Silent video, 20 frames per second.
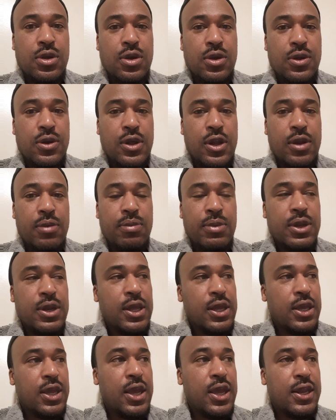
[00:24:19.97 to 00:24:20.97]
You know what I mean? They
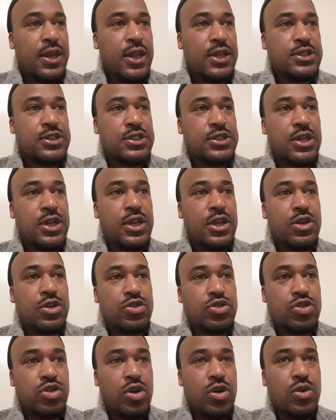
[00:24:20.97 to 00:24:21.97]
can't necessarily
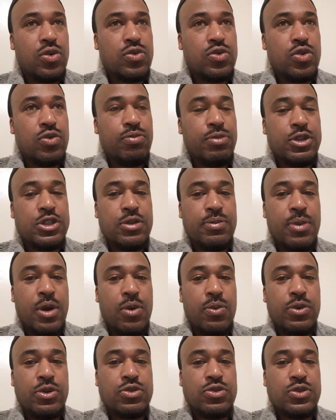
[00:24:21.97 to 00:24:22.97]
control too much about
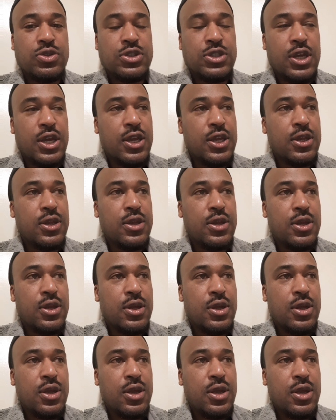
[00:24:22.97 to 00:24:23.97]
what you say. You
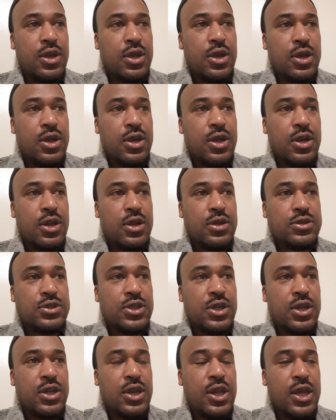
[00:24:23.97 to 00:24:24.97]
know what
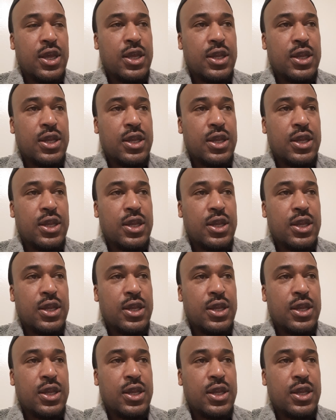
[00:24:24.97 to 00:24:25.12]
I'm saying?